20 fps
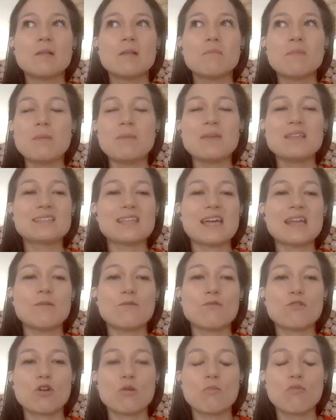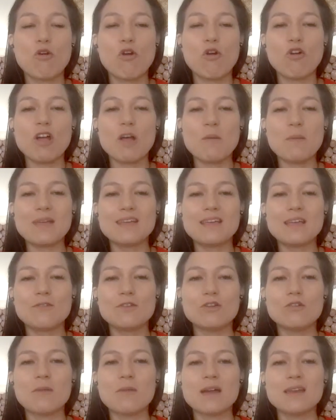maybe sign up for your program and give
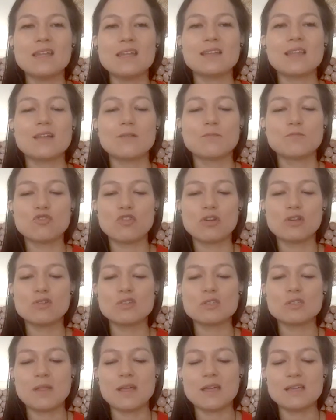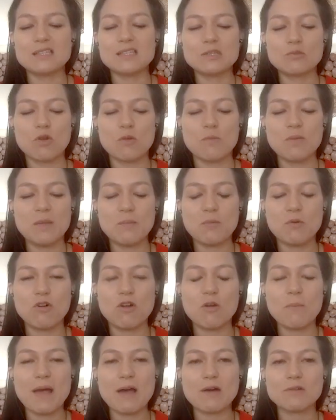you money, like during those places where people
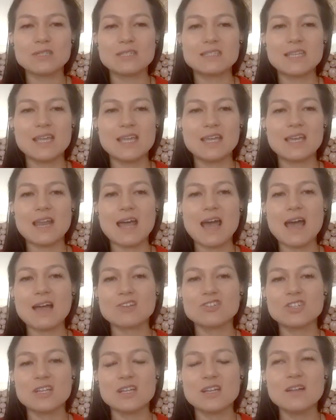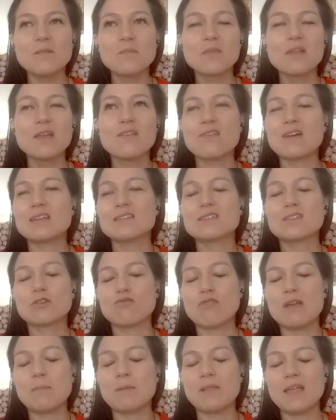are about to take an action, that is a
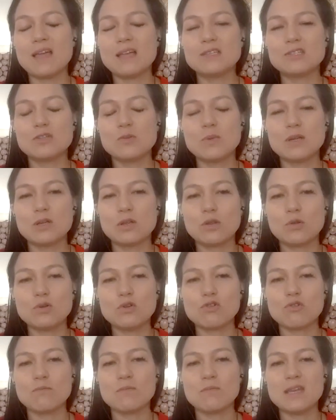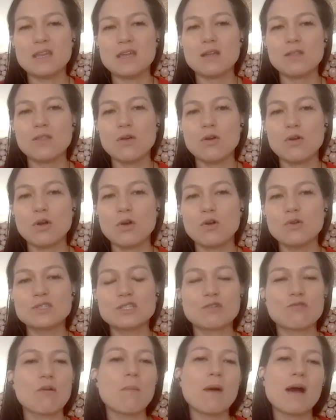great place to include your media logos
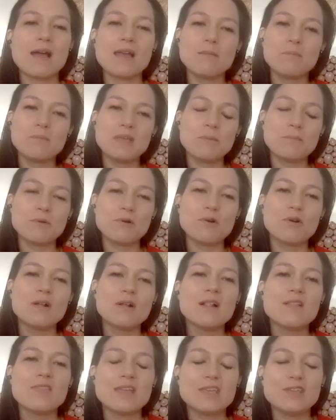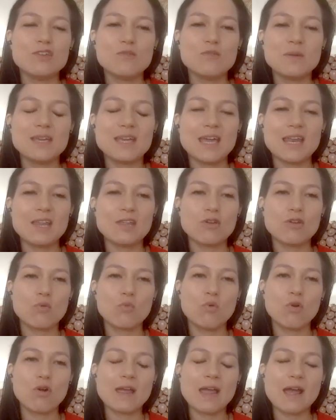to remind people that you've been getting your
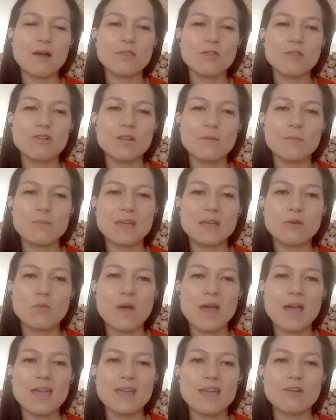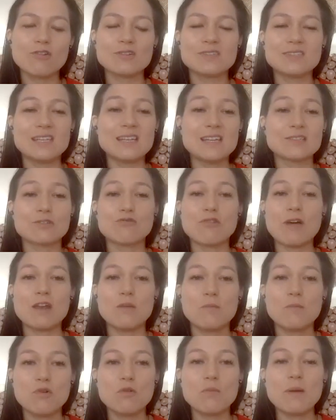work out there in a big way and are seen as
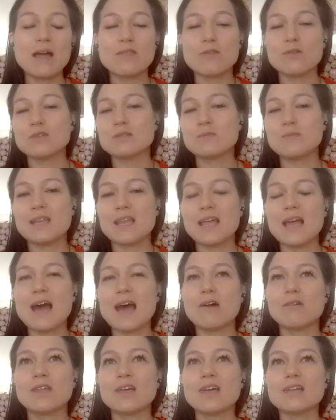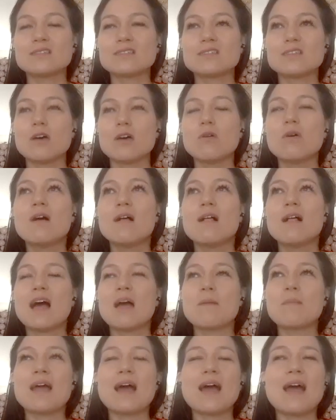credible by those media outlets. So,
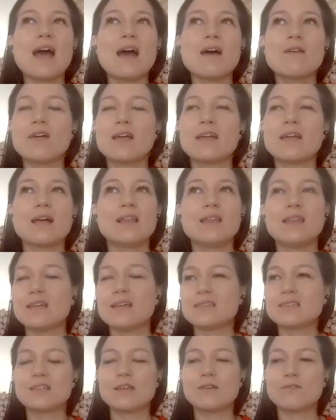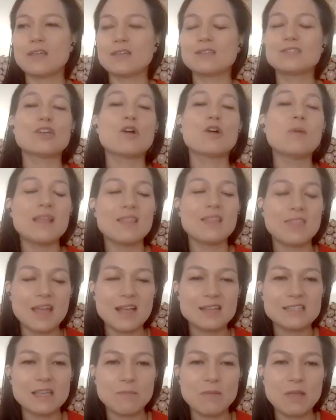I mean, I have like a list of like so many
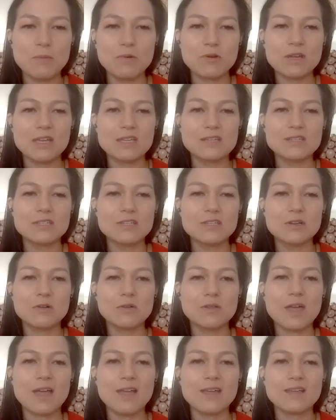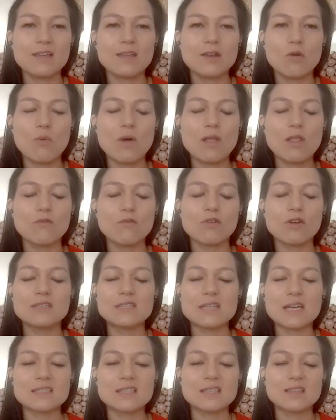things that people can do, like, you know, well over a
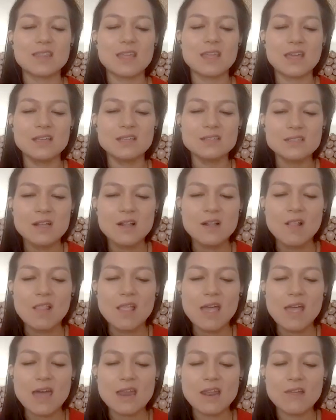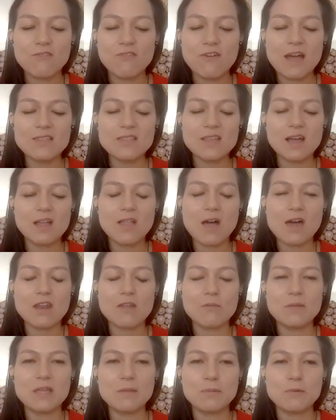dozen things. And I find that a lot
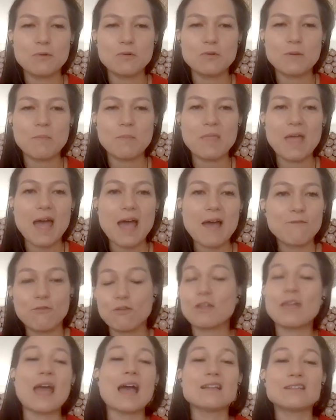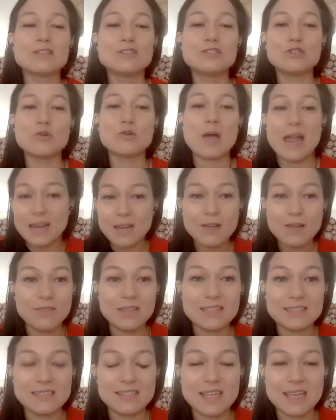of people forget to do any of
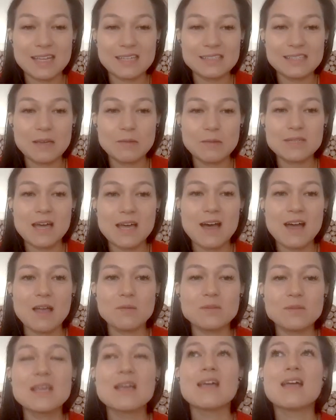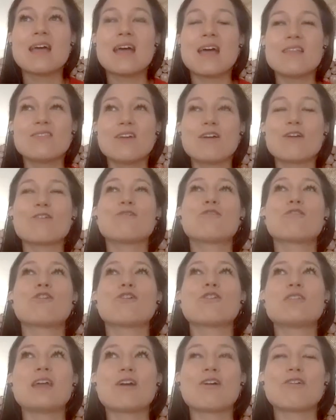these things sometimes, and
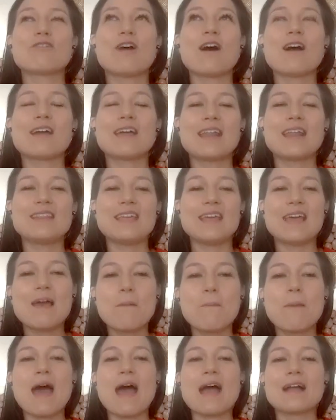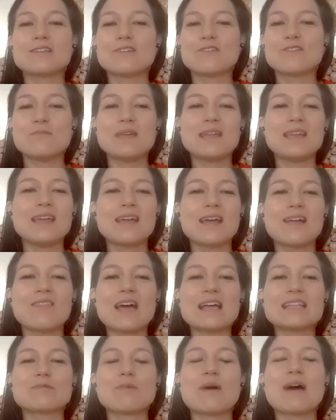therefore they're not getting the impact of media. And
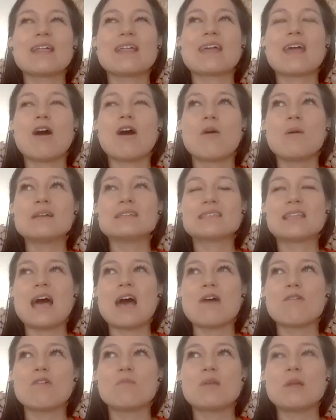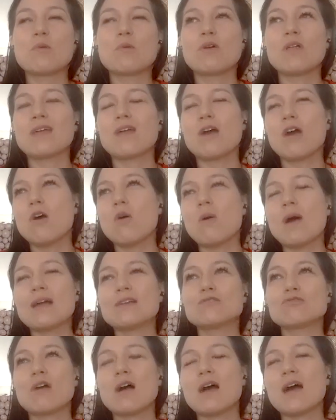that's why, like, I always laugh when people are like, oh, I
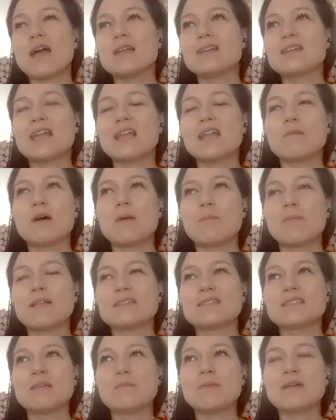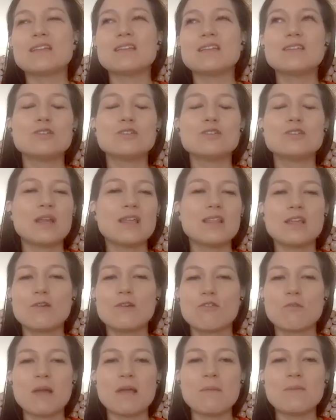tried getting publicity, but it didn't do
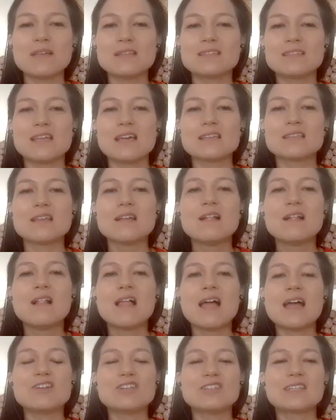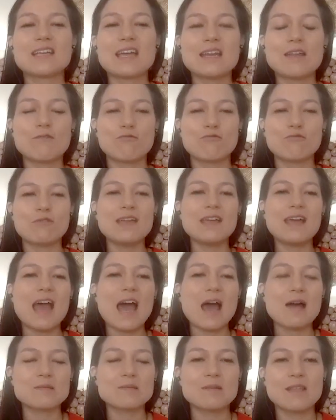anything for my business. And just to kind of
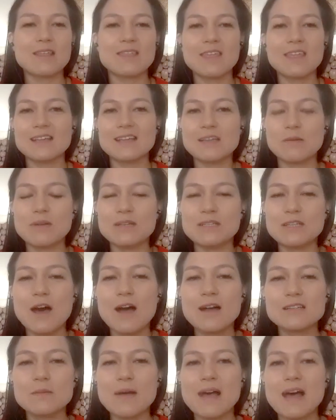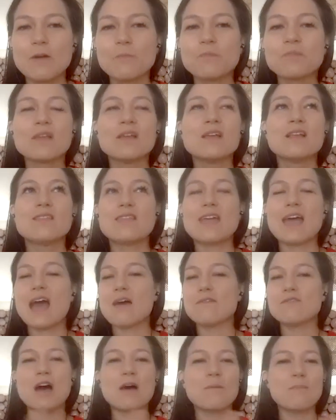recap some of the things that we talked about, they
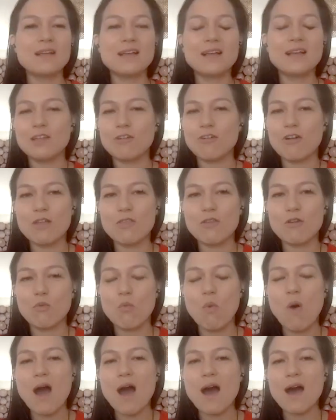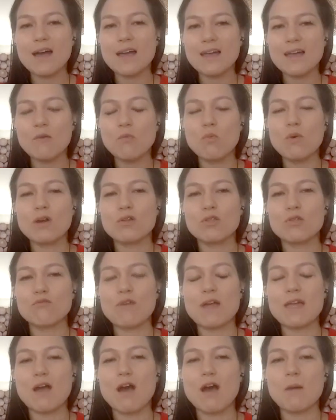have not been clear on their why and what are the
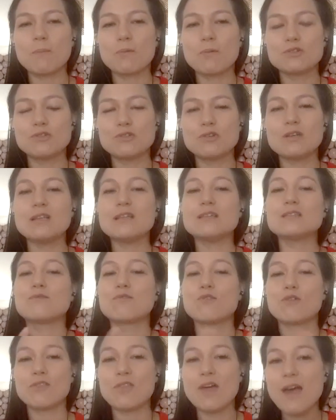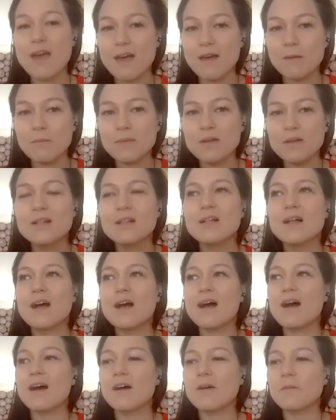right opportunities for them.
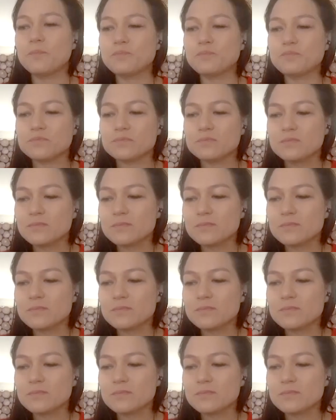Um,